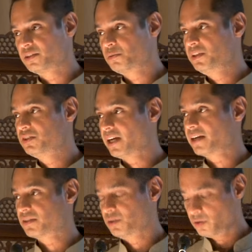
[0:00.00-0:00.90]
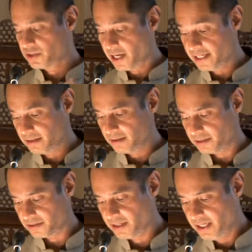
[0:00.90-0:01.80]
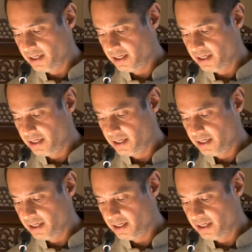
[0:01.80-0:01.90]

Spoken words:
they're speech acts, you recite things.